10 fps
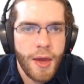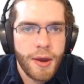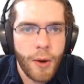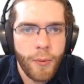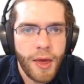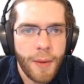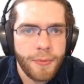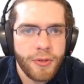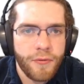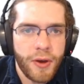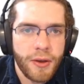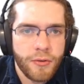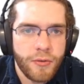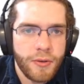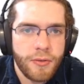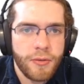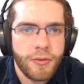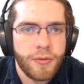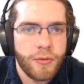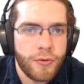Now, what happens if I increase
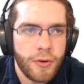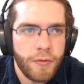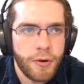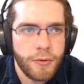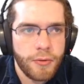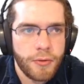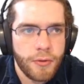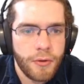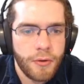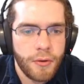this to 3 rows?